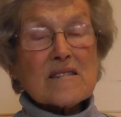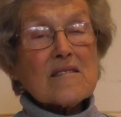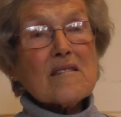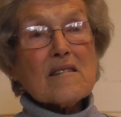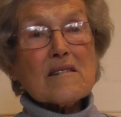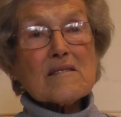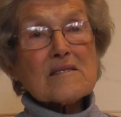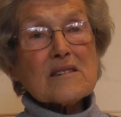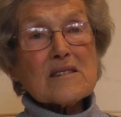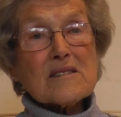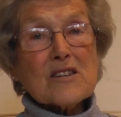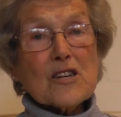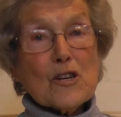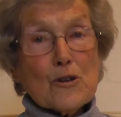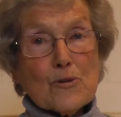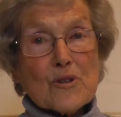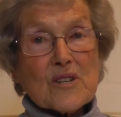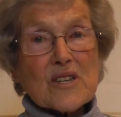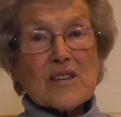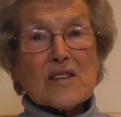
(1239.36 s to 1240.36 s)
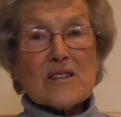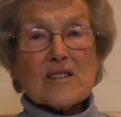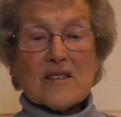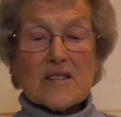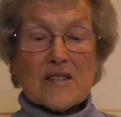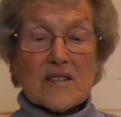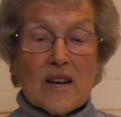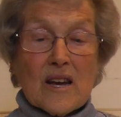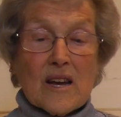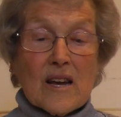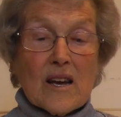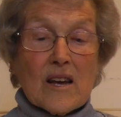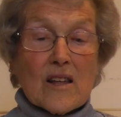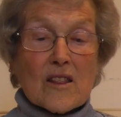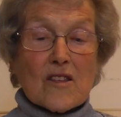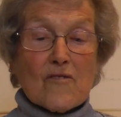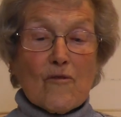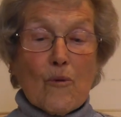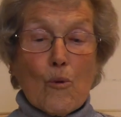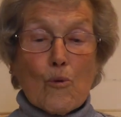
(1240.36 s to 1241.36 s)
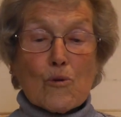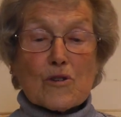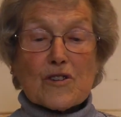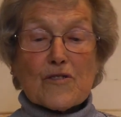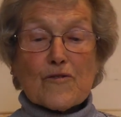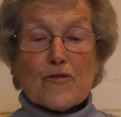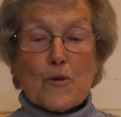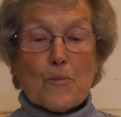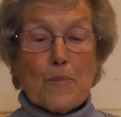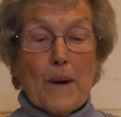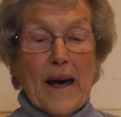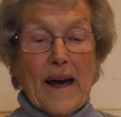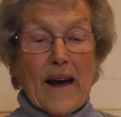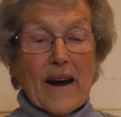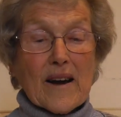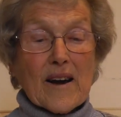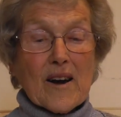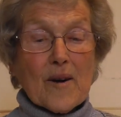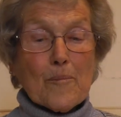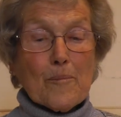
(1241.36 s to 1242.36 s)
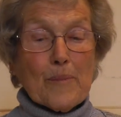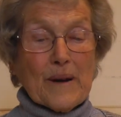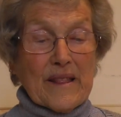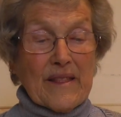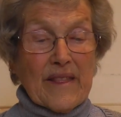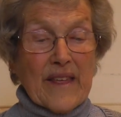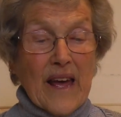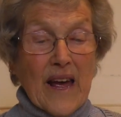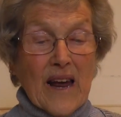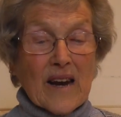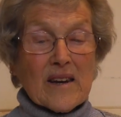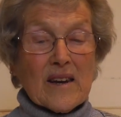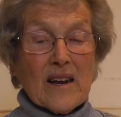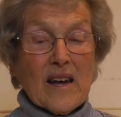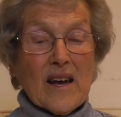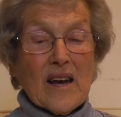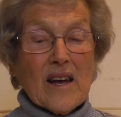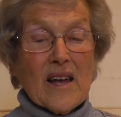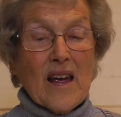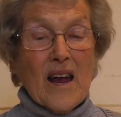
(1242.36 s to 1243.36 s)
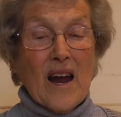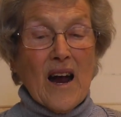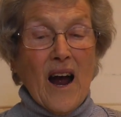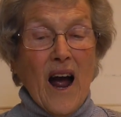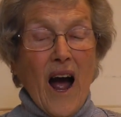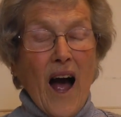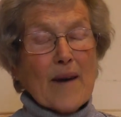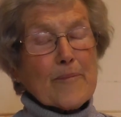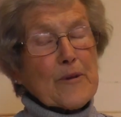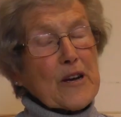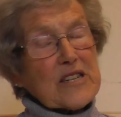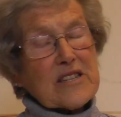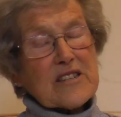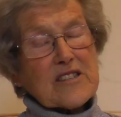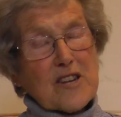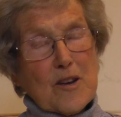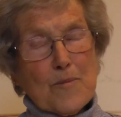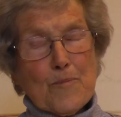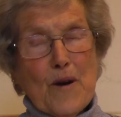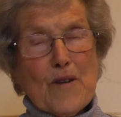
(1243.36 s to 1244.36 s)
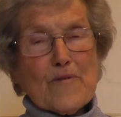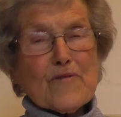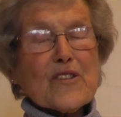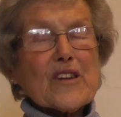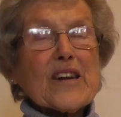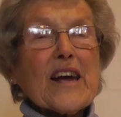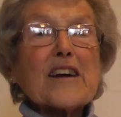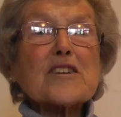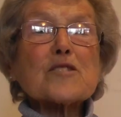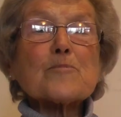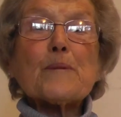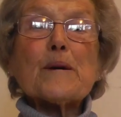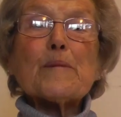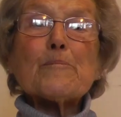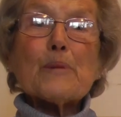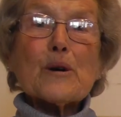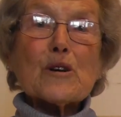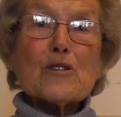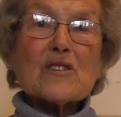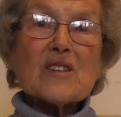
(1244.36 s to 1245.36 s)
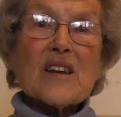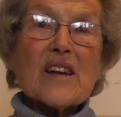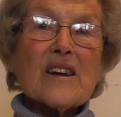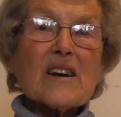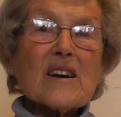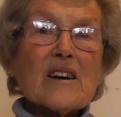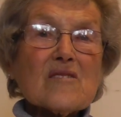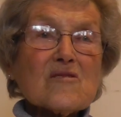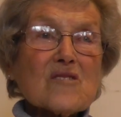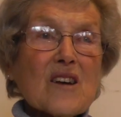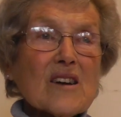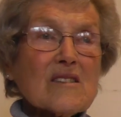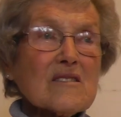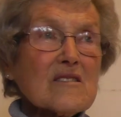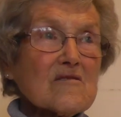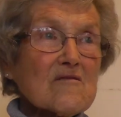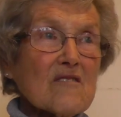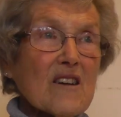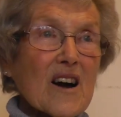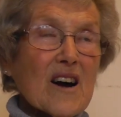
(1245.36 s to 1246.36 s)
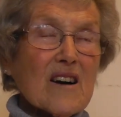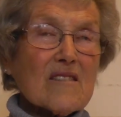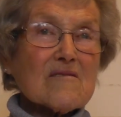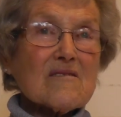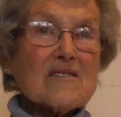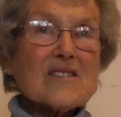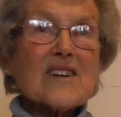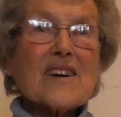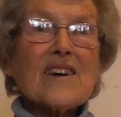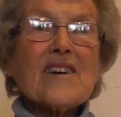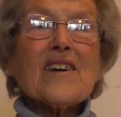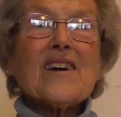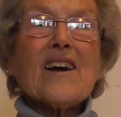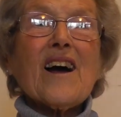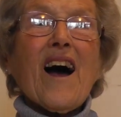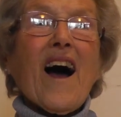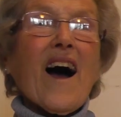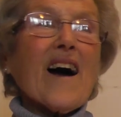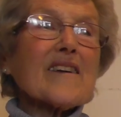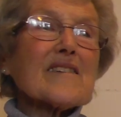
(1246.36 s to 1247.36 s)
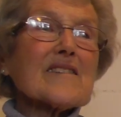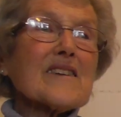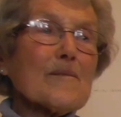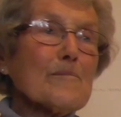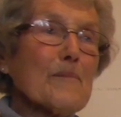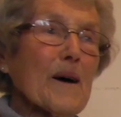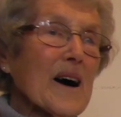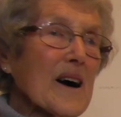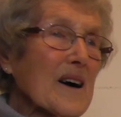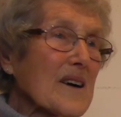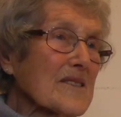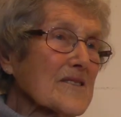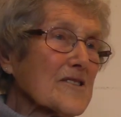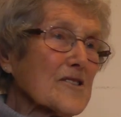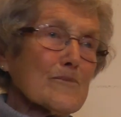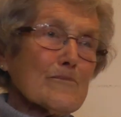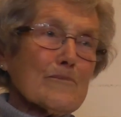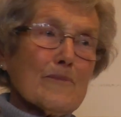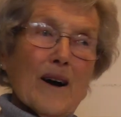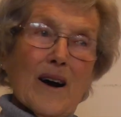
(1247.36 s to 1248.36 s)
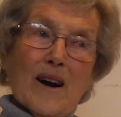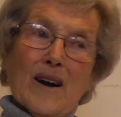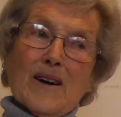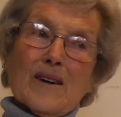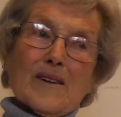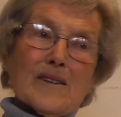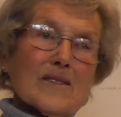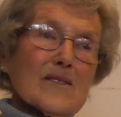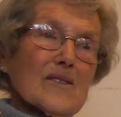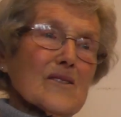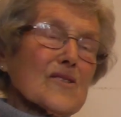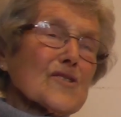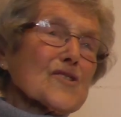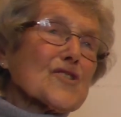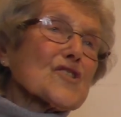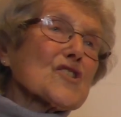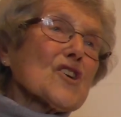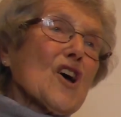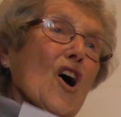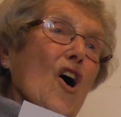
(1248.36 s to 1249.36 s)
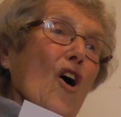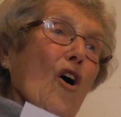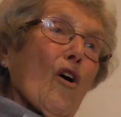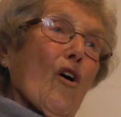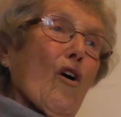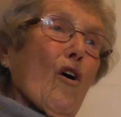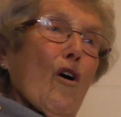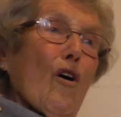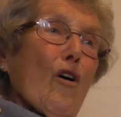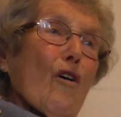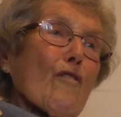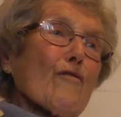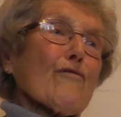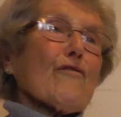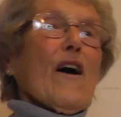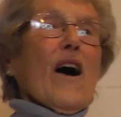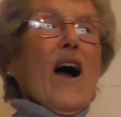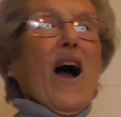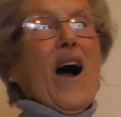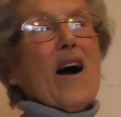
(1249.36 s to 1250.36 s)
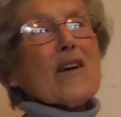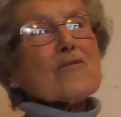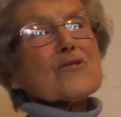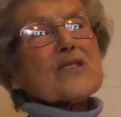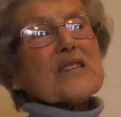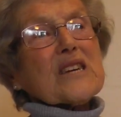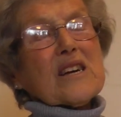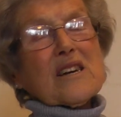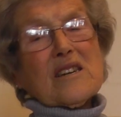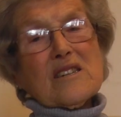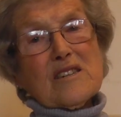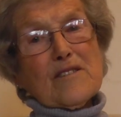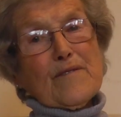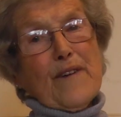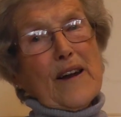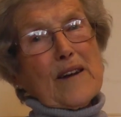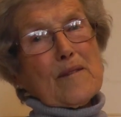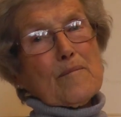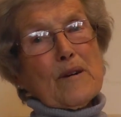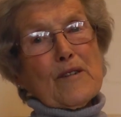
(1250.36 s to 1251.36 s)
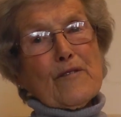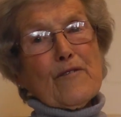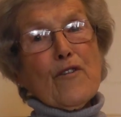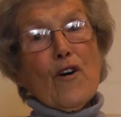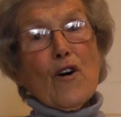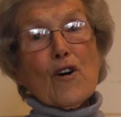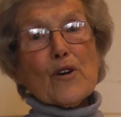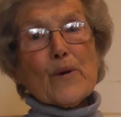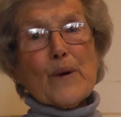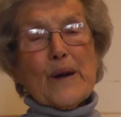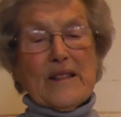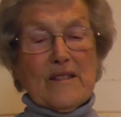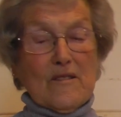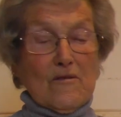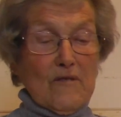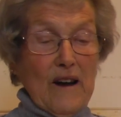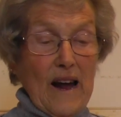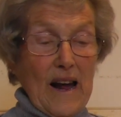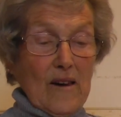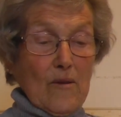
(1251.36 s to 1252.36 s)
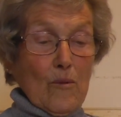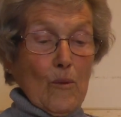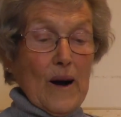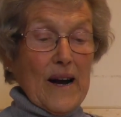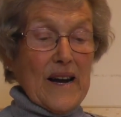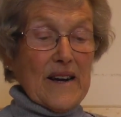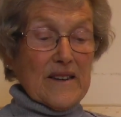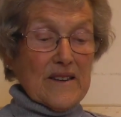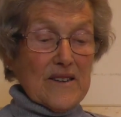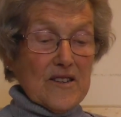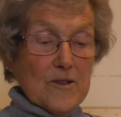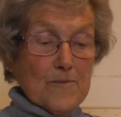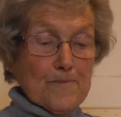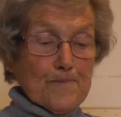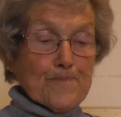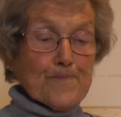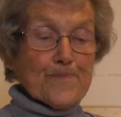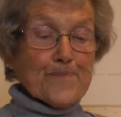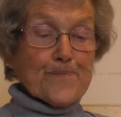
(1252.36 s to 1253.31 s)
garden uses the water of the Peck, but then I'm going to skip over the next bit because then it goes underground, under miles and miles of housing and development following the railways.